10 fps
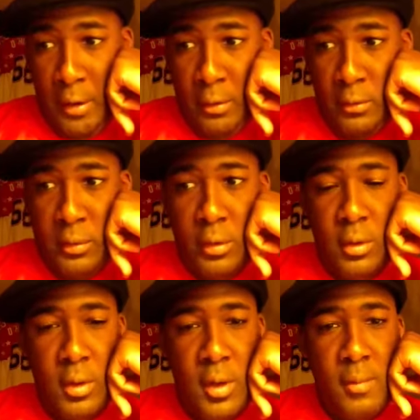What's
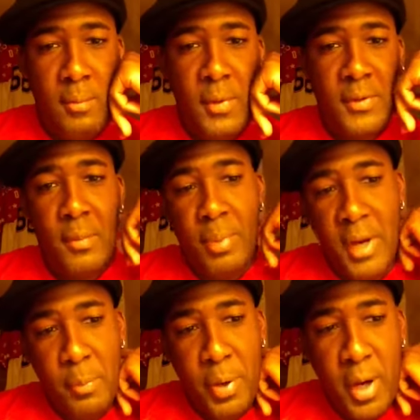going on, Mr.
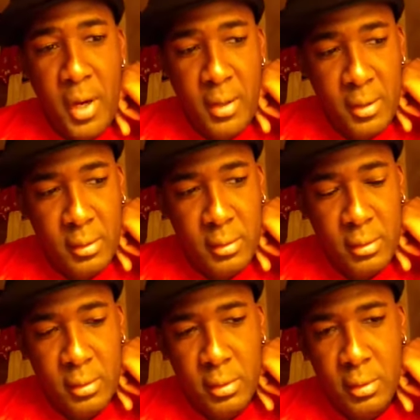BP?
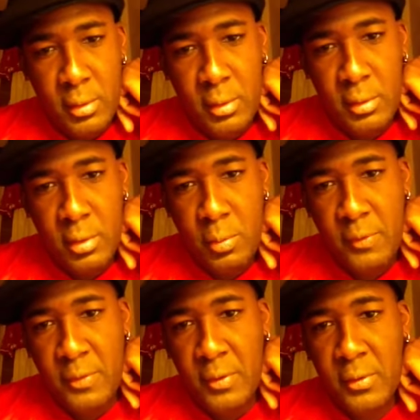Hope
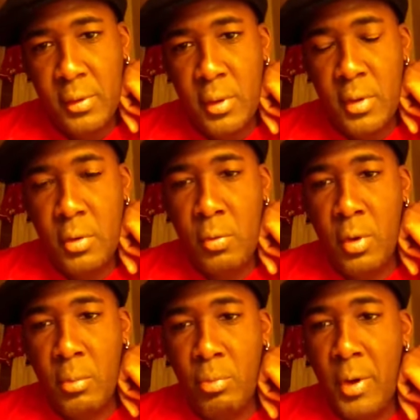everything's good in your
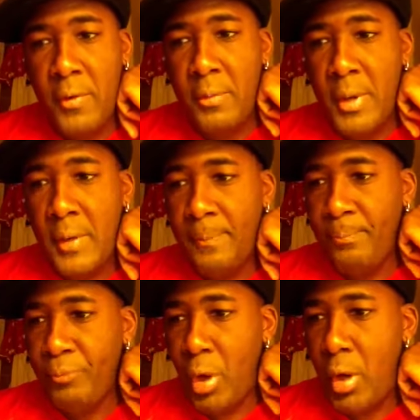world, brother, man.
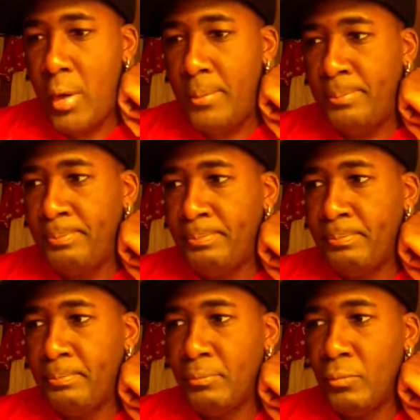
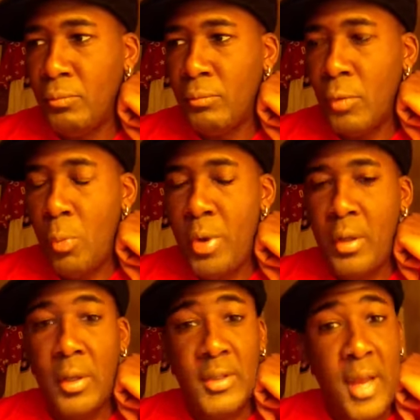Hope you
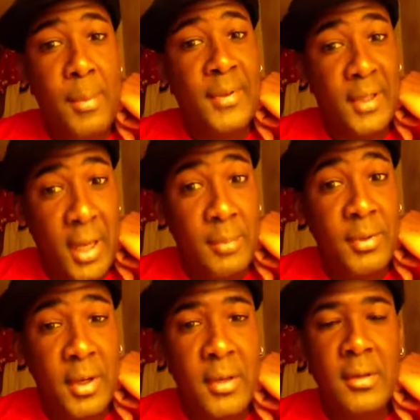had a good time at the game
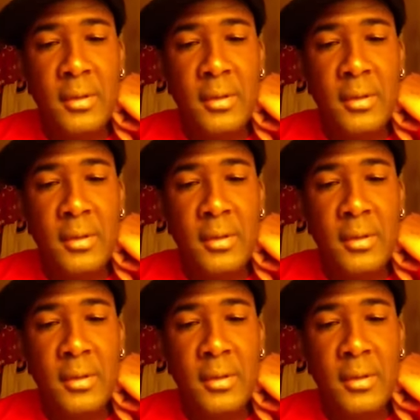today.